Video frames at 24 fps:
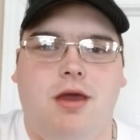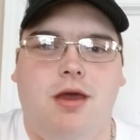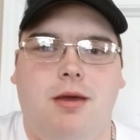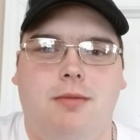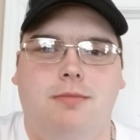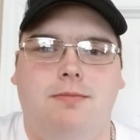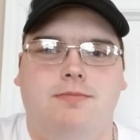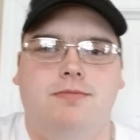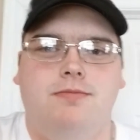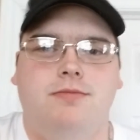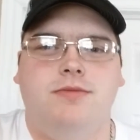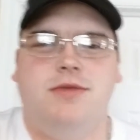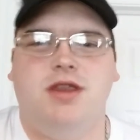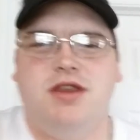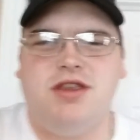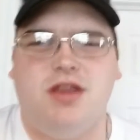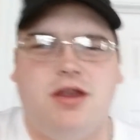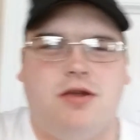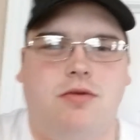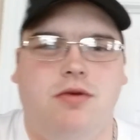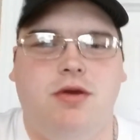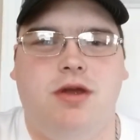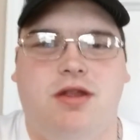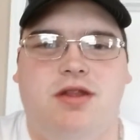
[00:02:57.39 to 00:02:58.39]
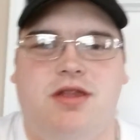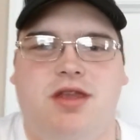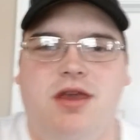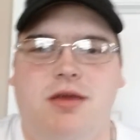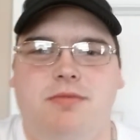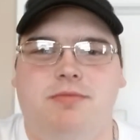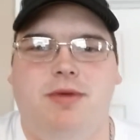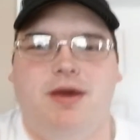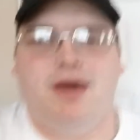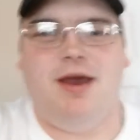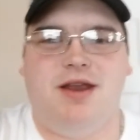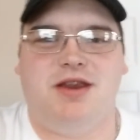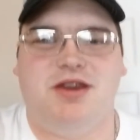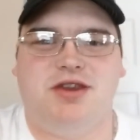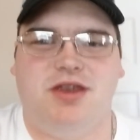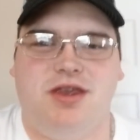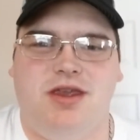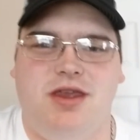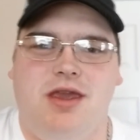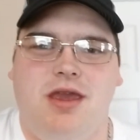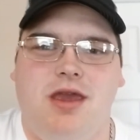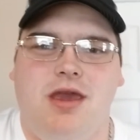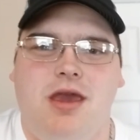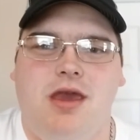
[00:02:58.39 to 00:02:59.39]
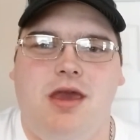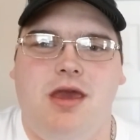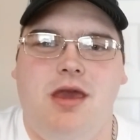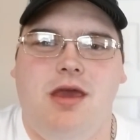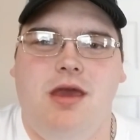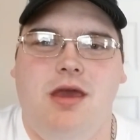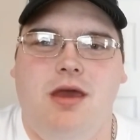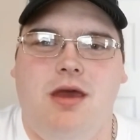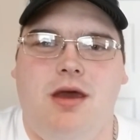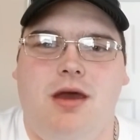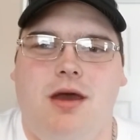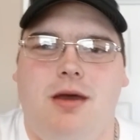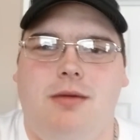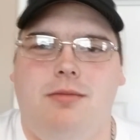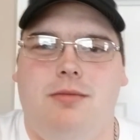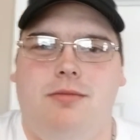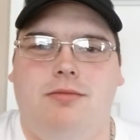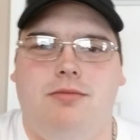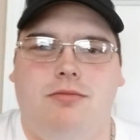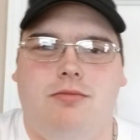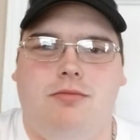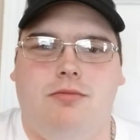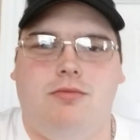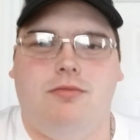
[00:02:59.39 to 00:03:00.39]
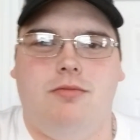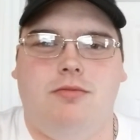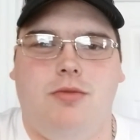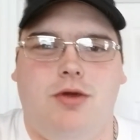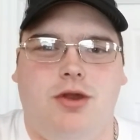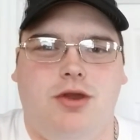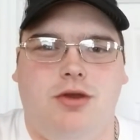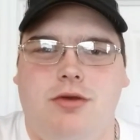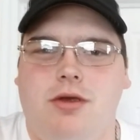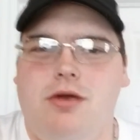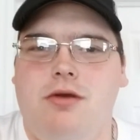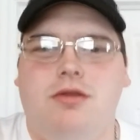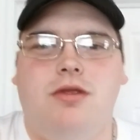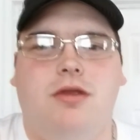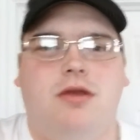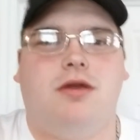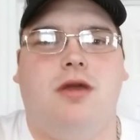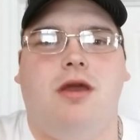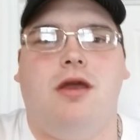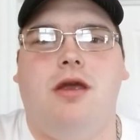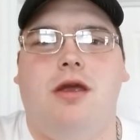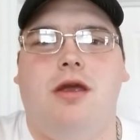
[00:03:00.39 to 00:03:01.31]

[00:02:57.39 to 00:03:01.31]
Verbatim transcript: Um, just a quick tip, actually. Um, when you're out in the